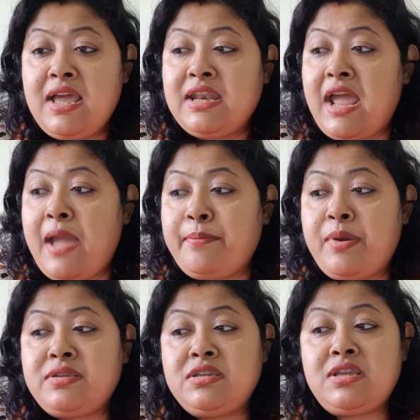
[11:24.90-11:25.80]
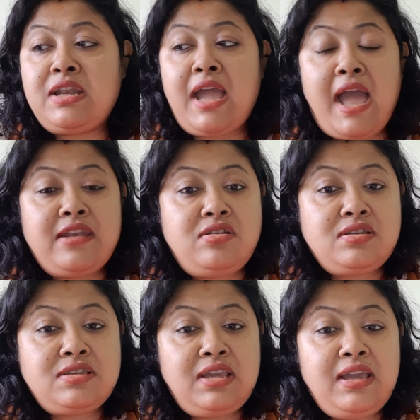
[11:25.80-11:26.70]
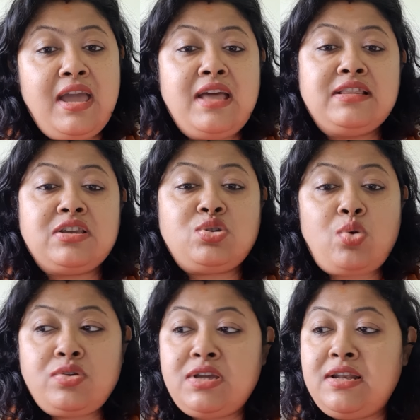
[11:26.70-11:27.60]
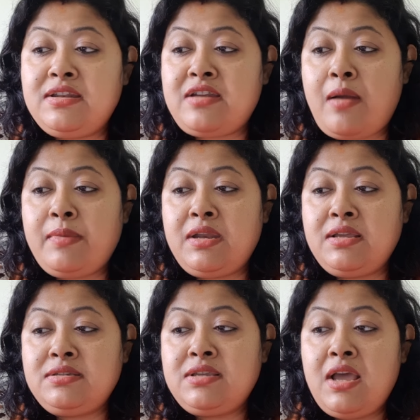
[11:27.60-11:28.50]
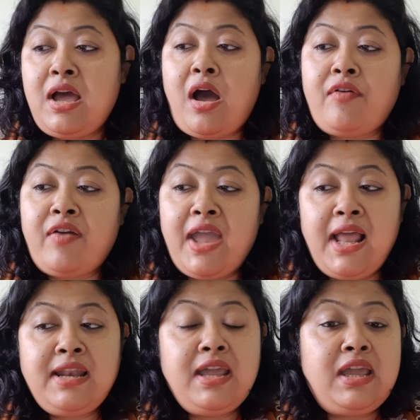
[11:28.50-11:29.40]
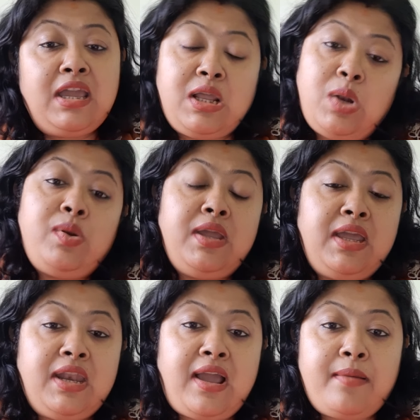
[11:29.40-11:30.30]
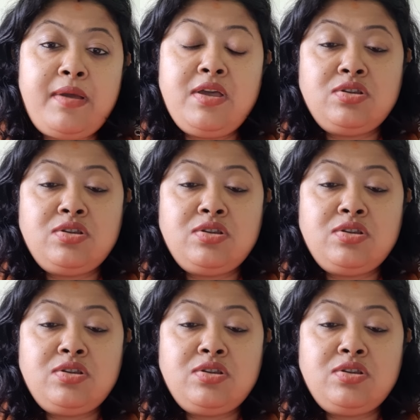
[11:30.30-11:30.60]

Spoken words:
the emphasis on addressing the social determinants of health, including income.